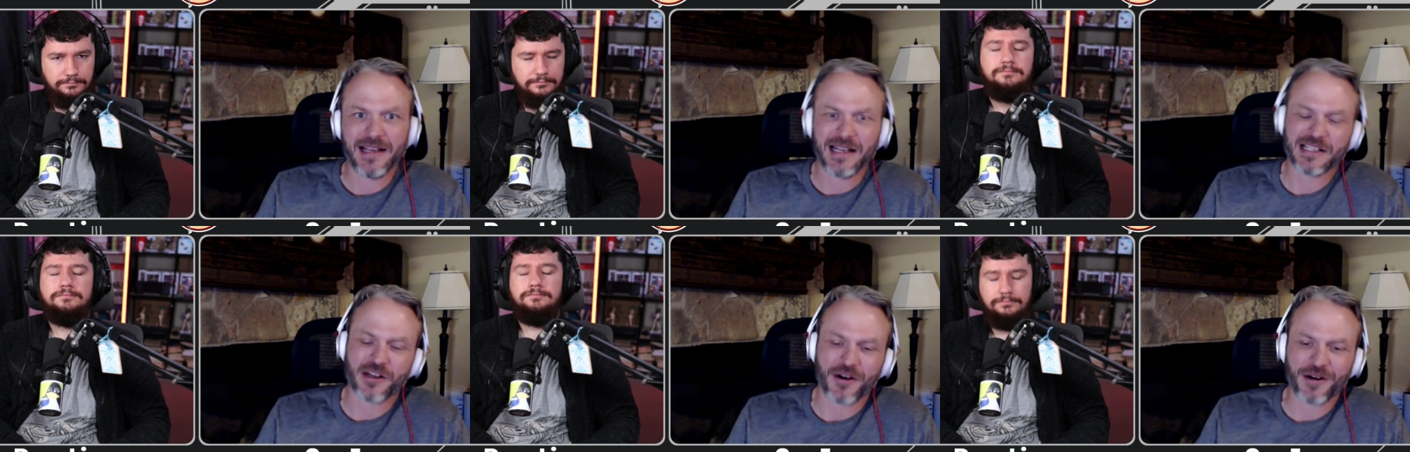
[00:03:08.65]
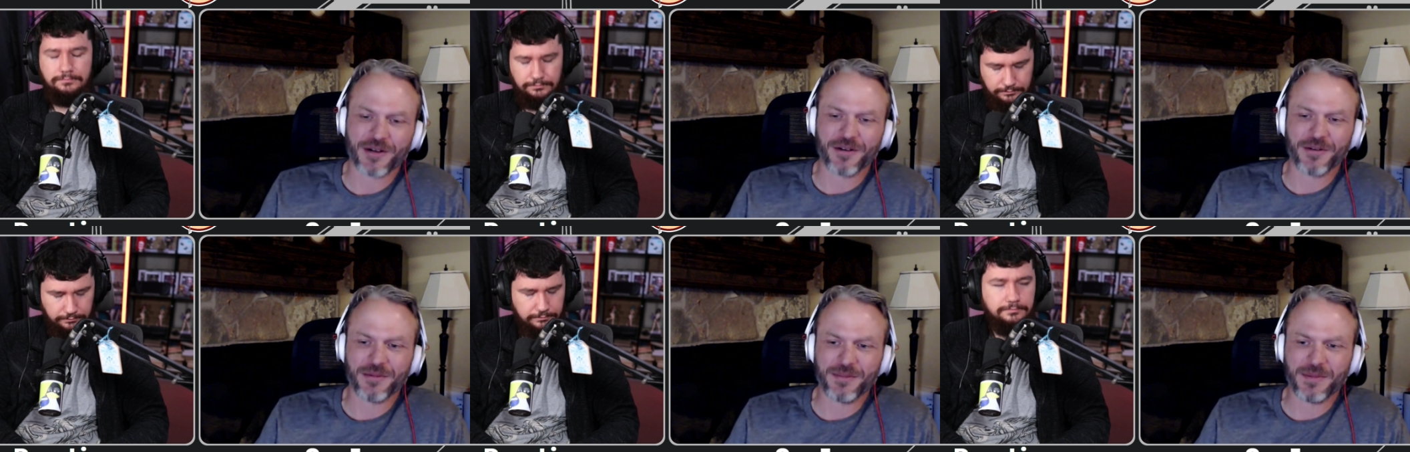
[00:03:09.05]
Speaker 1: it's
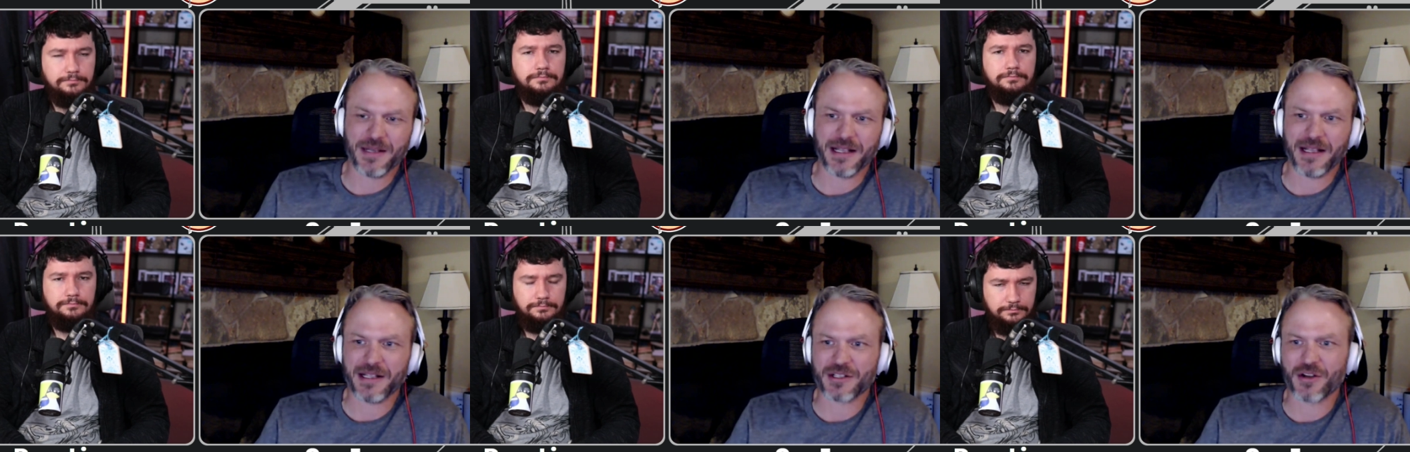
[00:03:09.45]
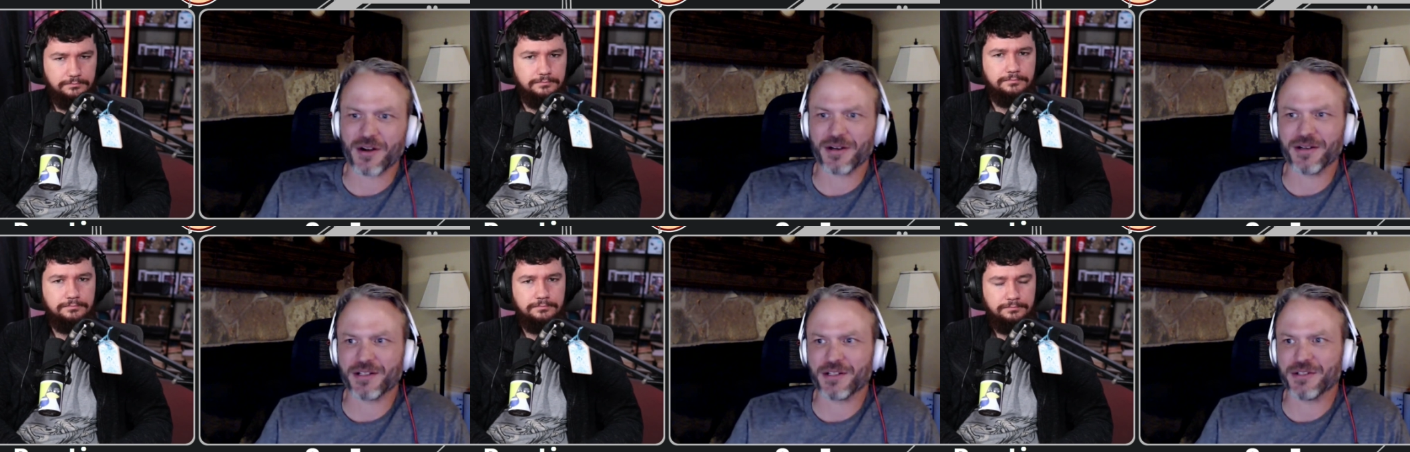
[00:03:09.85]
harder it's
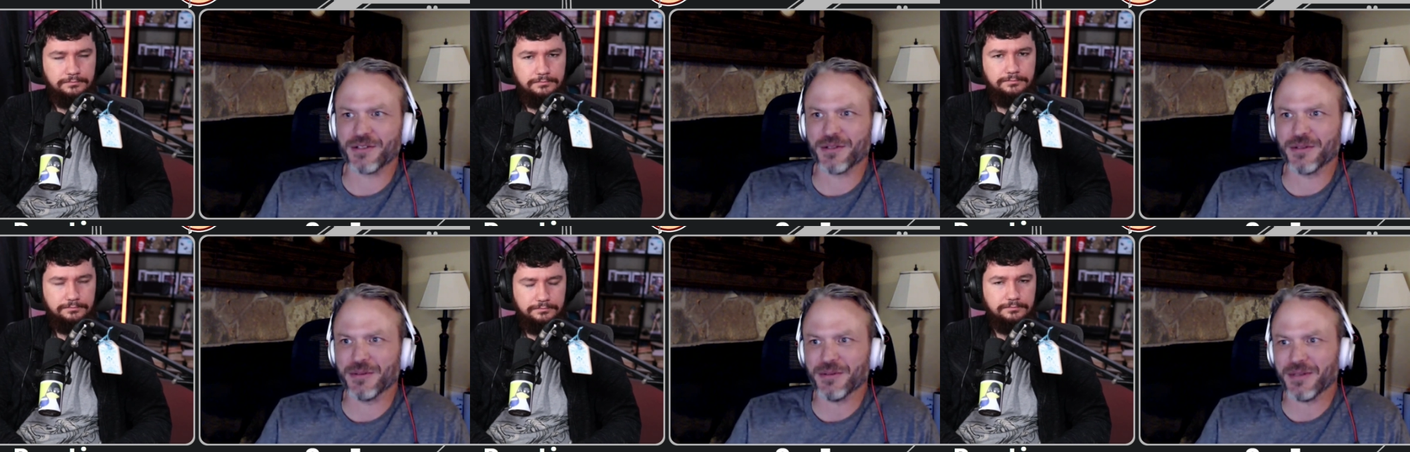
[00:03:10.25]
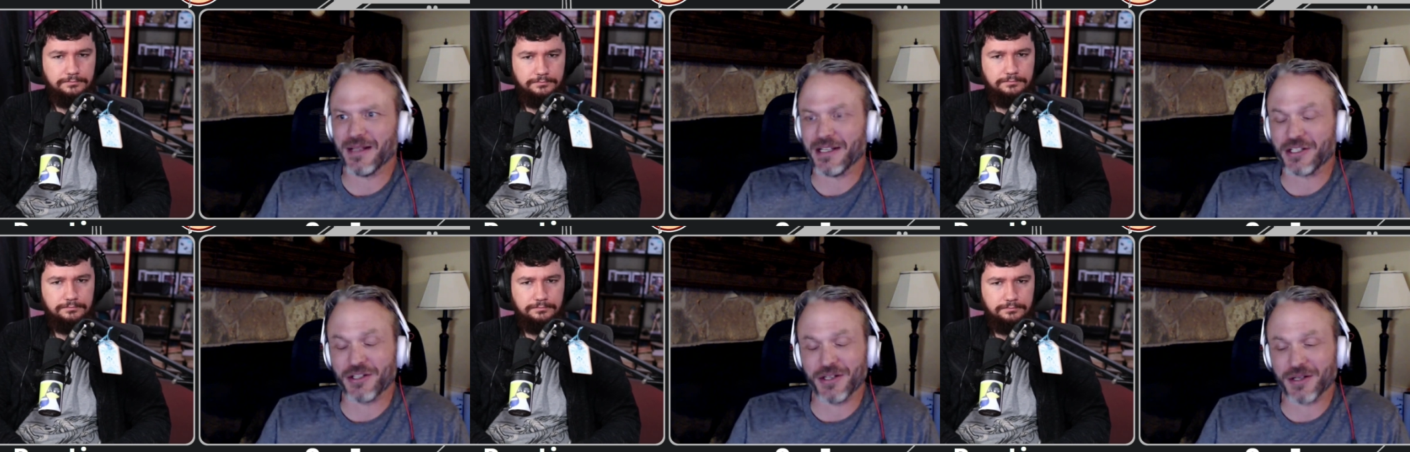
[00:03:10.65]
harder to do
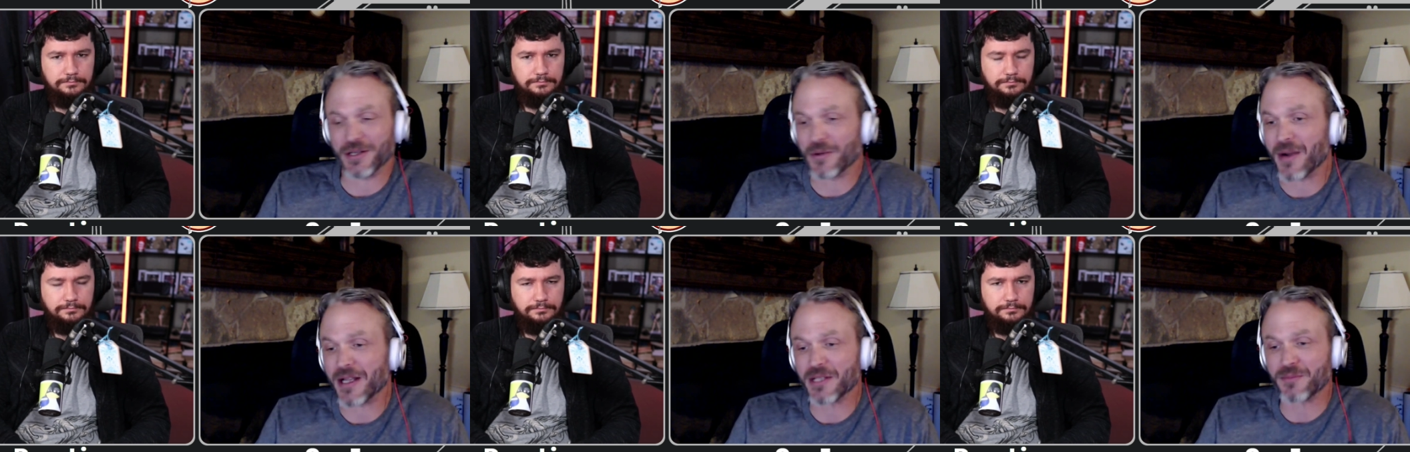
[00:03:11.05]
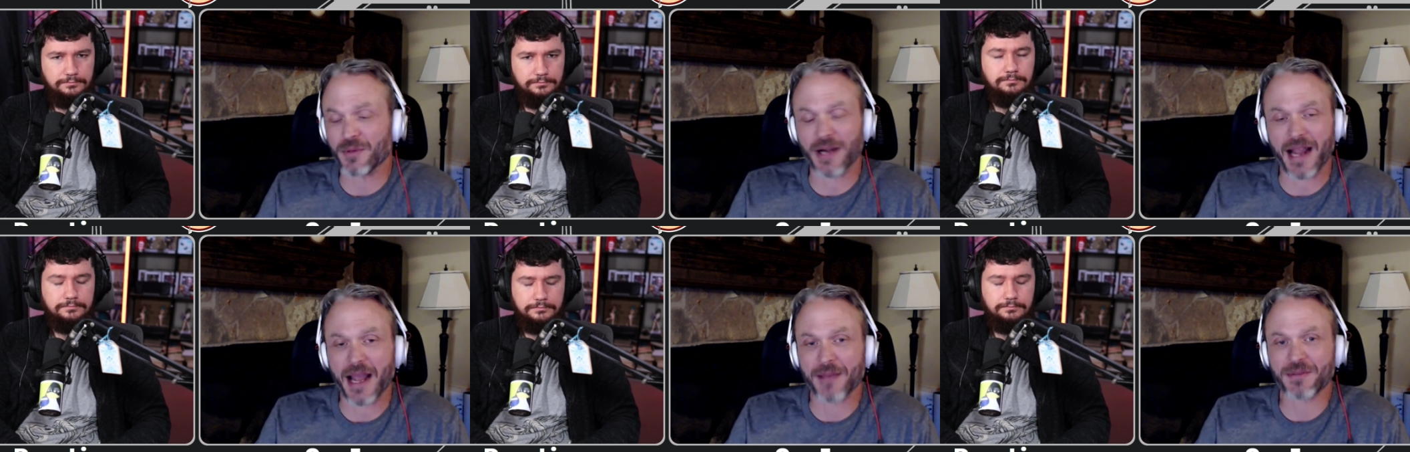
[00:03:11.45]
engineering wise
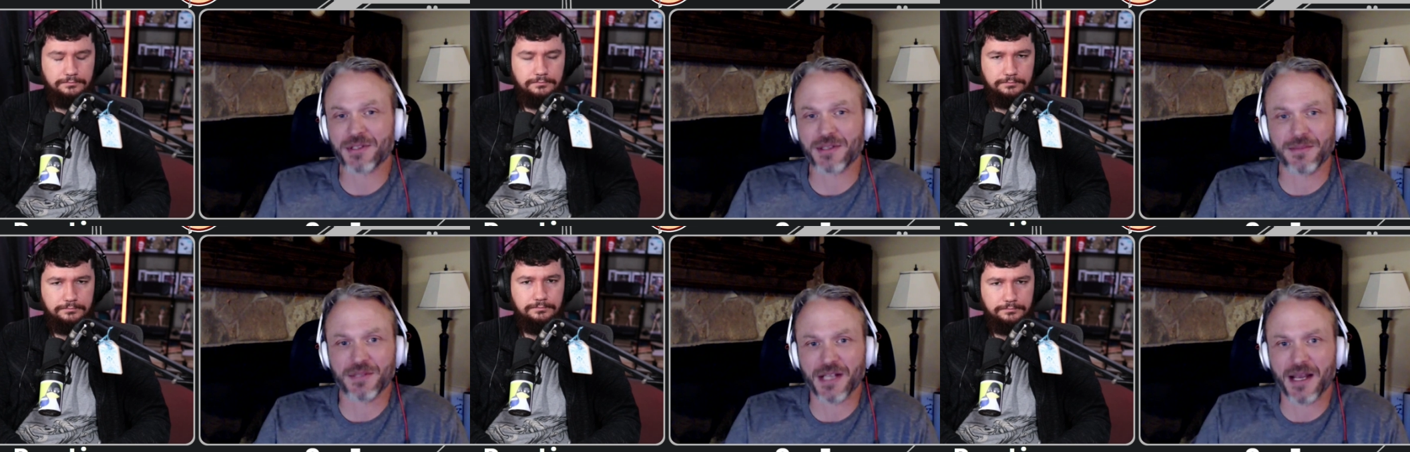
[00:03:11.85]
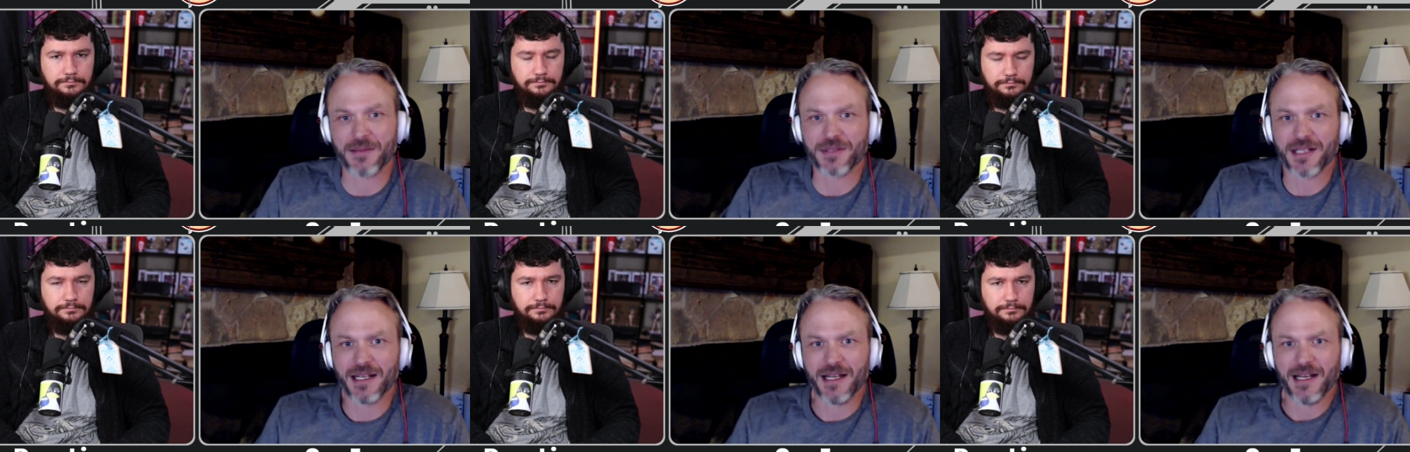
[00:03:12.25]
perhaps
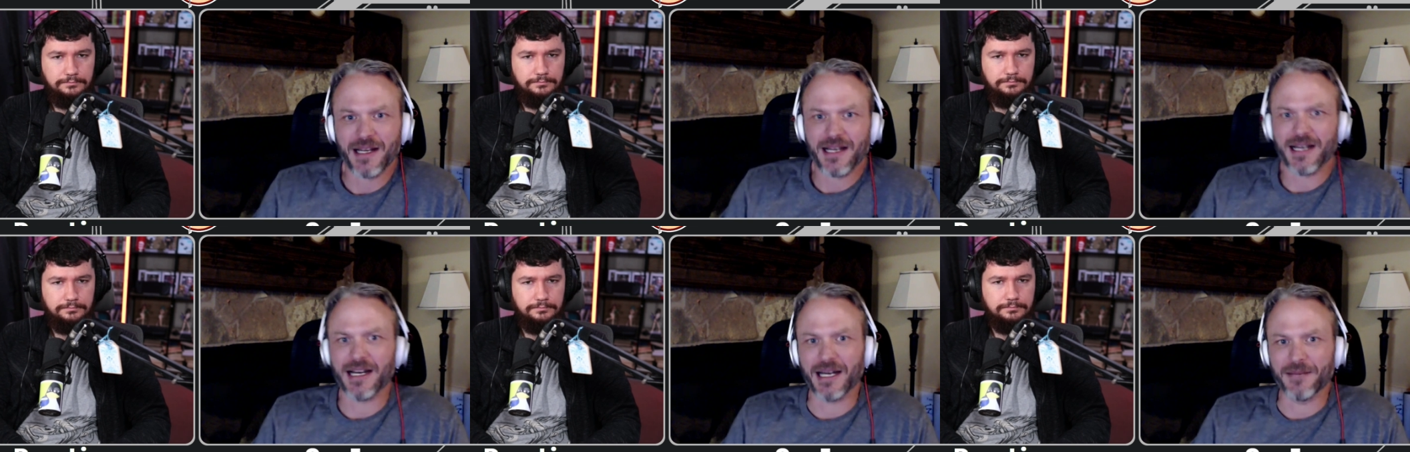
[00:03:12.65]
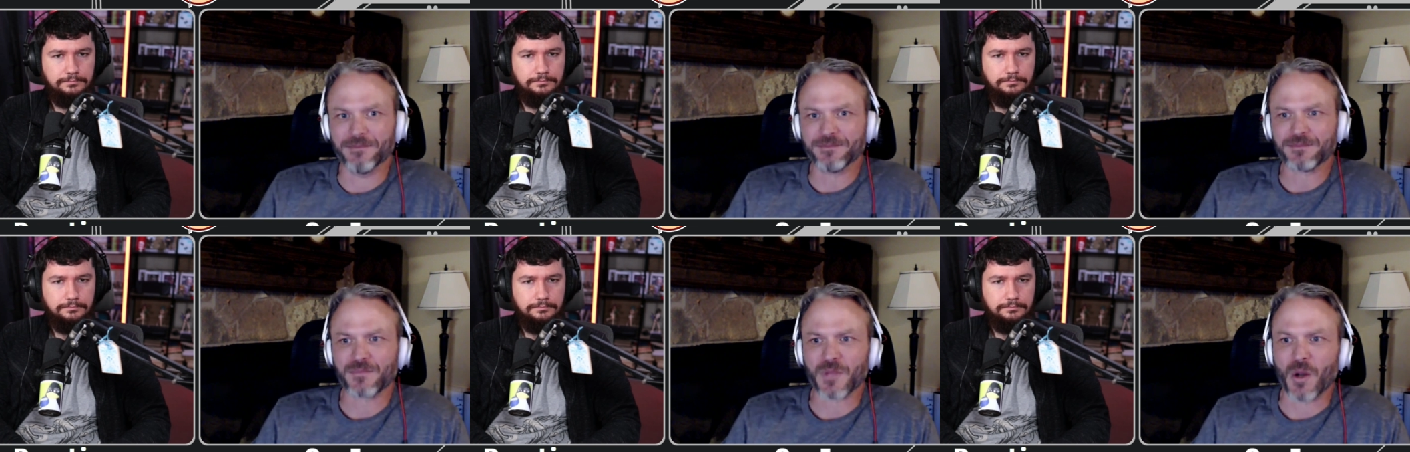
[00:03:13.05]
sometimes um,